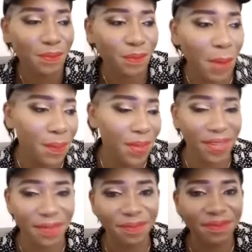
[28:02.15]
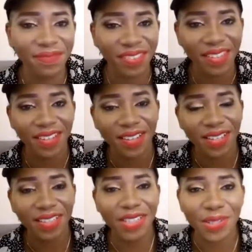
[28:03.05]
popping.
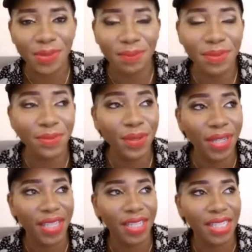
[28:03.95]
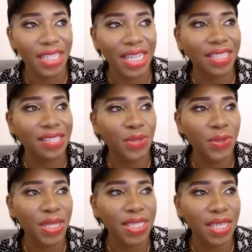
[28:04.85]
This one before, like
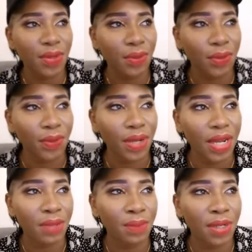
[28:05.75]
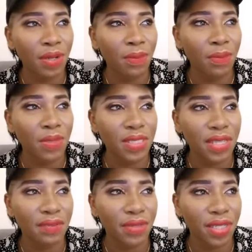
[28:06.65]
2 years ago, I make up
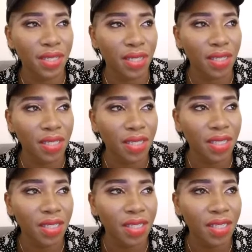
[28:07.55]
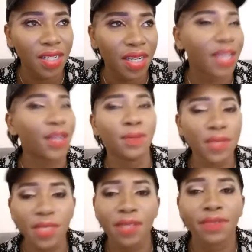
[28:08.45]
almost every day. Like
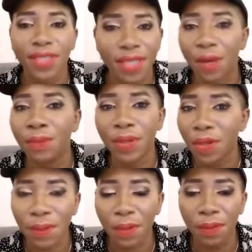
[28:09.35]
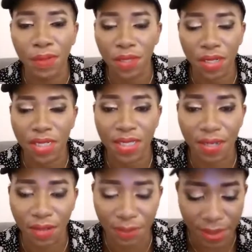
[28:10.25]
almost every day, I'll make up, I'll post on
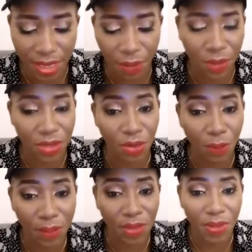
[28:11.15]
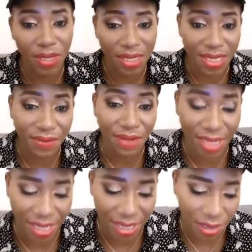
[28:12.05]
Instagram. Then I was hoping to see if
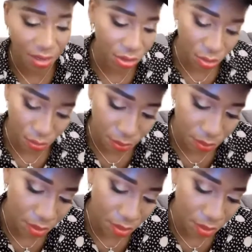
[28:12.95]
I can get a job